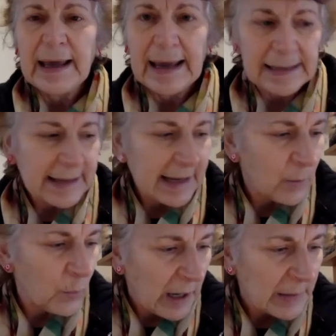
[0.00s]

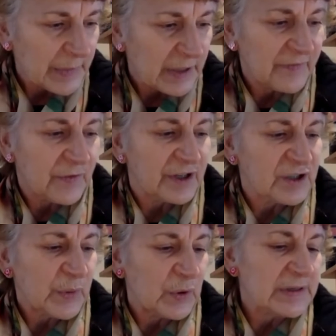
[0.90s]
allocate 1 minute for
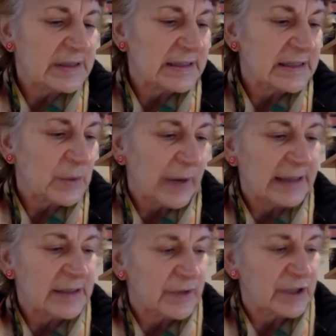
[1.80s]
each person to
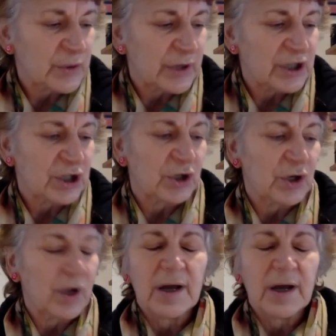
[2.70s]
answer each question,